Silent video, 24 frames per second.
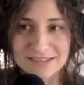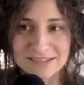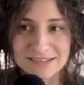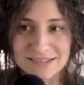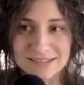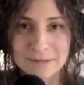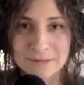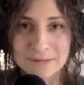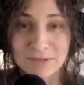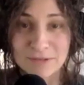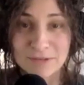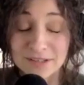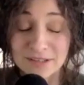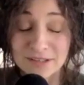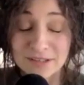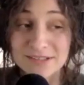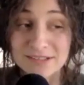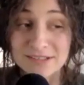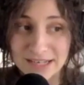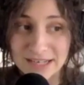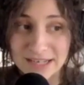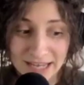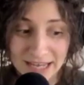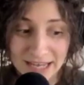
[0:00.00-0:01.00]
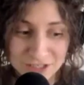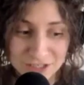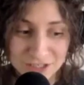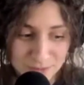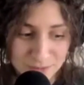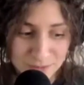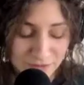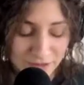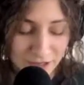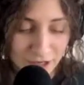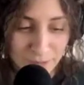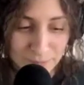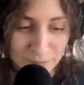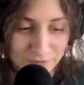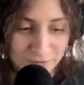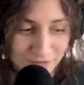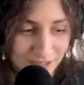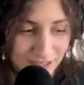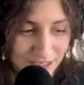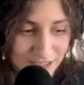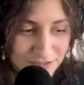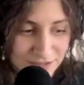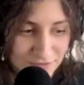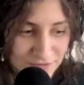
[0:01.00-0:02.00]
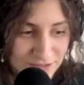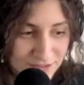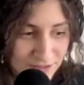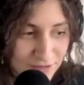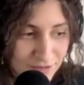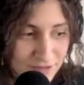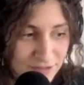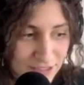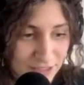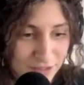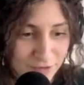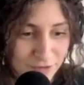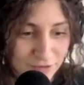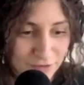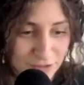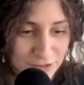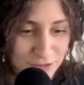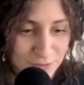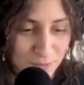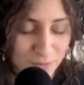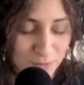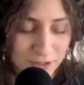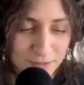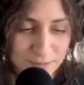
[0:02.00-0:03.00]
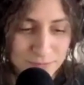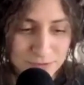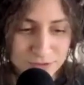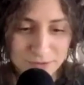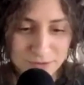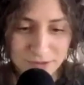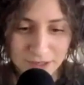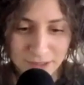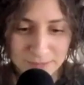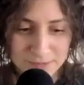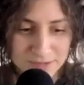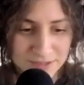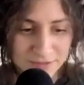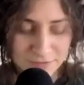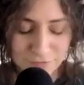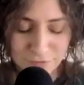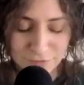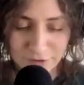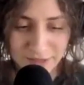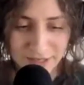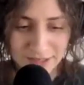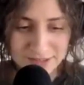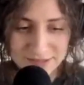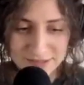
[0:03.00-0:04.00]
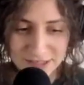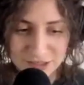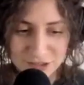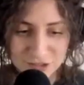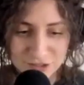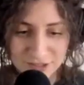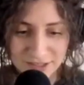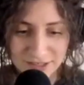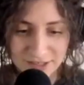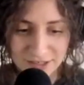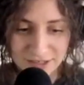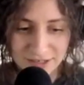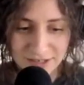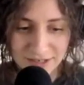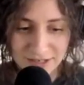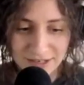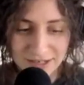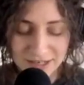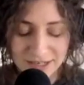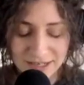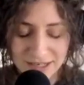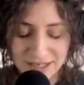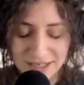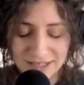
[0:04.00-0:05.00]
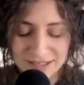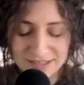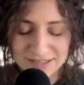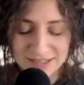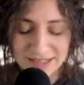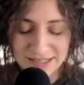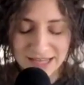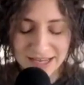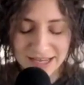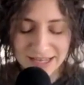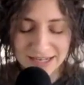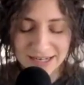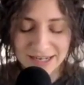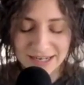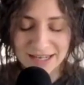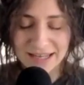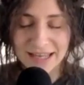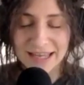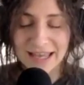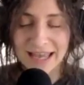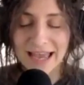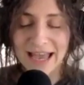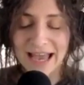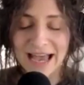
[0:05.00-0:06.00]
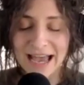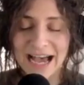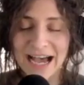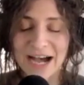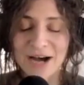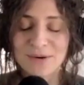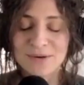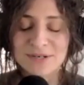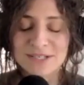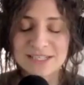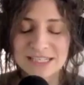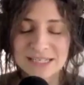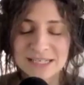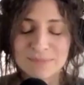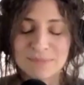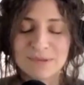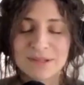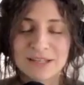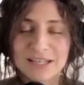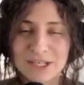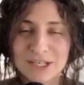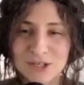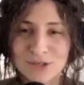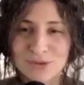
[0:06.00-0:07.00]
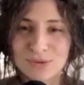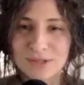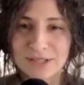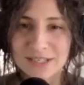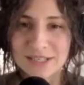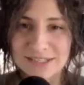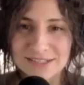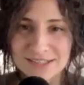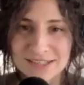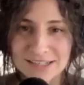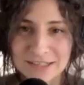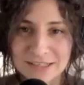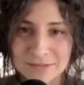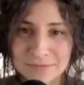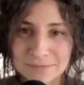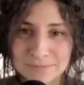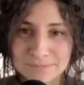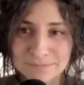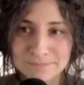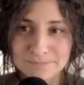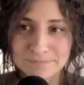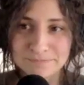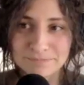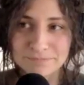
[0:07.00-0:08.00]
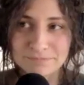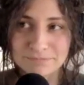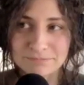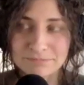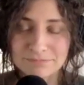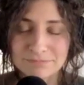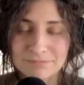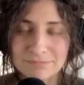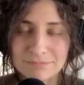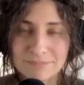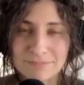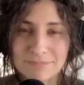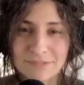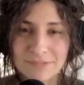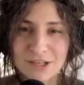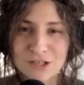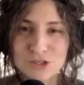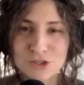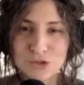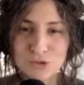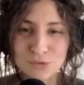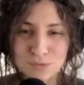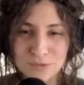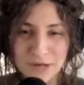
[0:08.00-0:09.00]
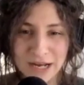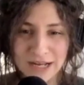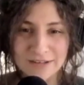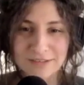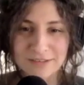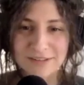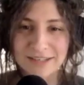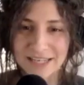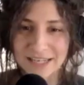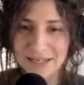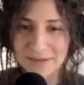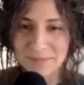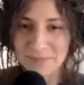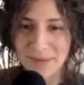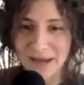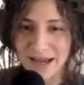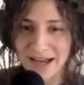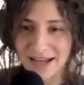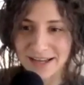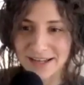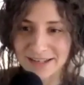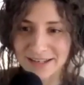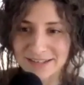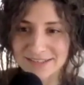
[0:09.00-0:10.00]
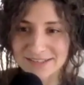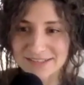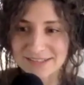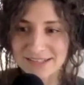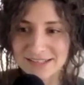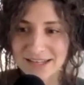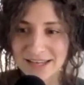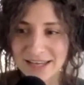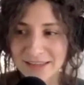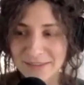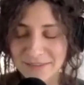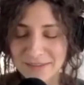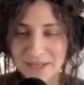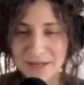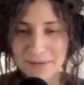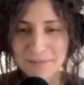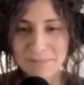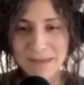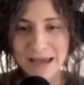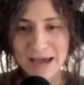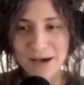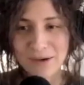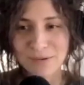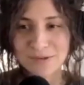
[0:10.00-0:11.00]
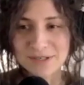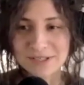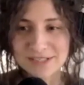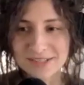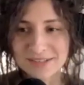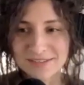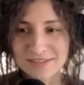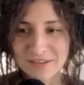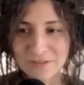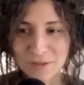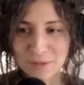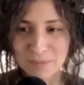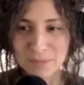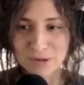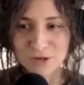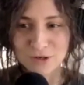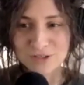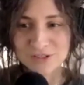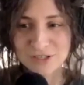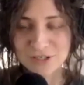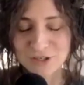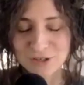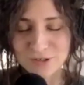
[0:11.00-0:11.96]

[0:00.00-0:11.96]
listening, actually with the help of a guest facilitator, Chris Williams, who comes in for that session, is that how deeply you listen directly impacts the amount that the person you're